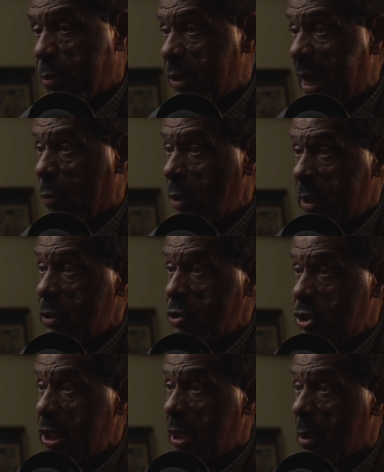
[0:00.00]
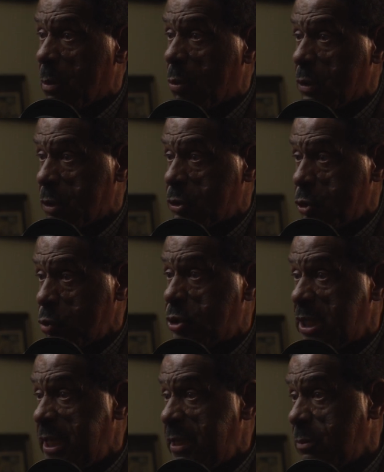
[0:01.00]
that were in the gym were the two
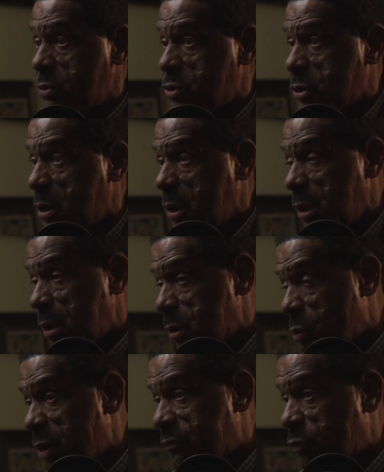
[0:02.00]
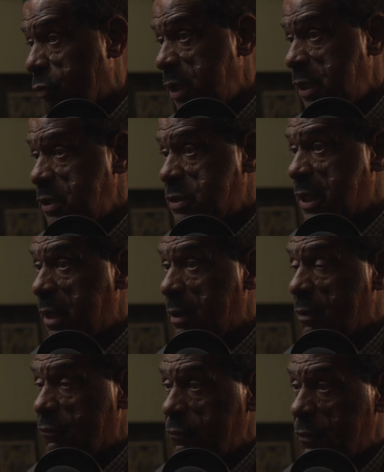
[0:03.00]
teams, the referees and
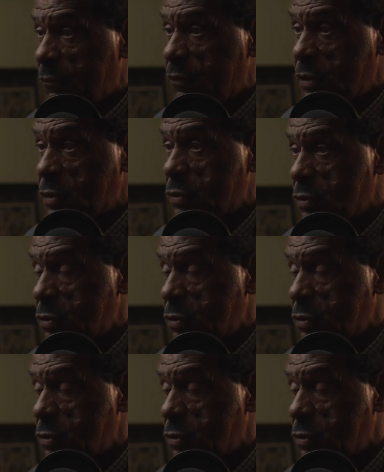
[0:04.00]
officials.